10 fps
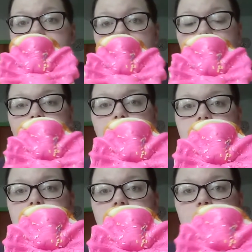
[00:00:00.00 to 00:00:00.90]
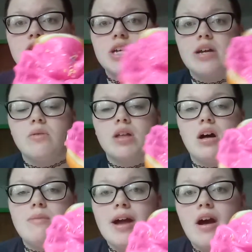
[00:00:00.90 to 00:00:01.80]
I love this squishy with
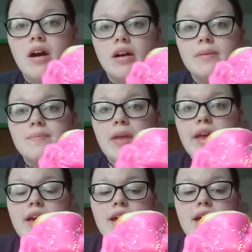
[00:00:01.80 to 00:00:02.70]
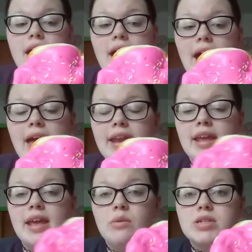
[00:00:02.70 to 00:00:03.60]
all my heart. And
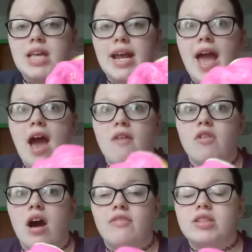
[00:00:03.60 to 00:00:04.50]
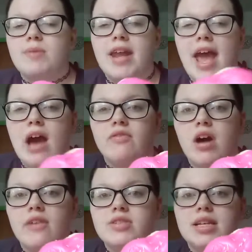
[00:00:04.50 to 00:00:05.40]
it was like half off. It's been half
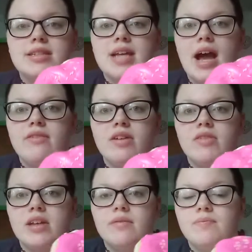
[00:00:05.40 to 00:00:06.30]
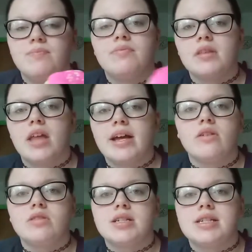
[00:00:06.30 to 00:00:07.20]
off since I've even
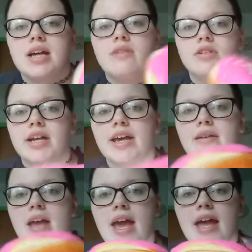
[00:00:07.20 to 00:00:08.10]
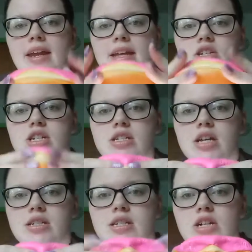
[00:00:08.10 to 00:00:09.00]
like discovered it, and it's
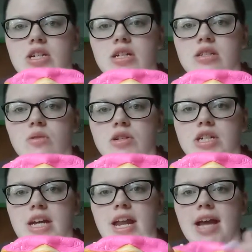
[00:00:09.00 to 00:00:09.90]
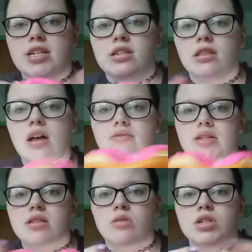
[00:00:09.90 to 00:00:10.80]
just such a good squishy, and I just love
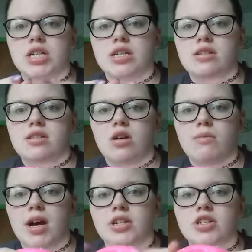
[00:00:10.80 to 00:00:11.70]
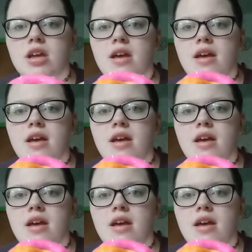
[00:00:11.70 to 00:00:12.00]
this squishy so much.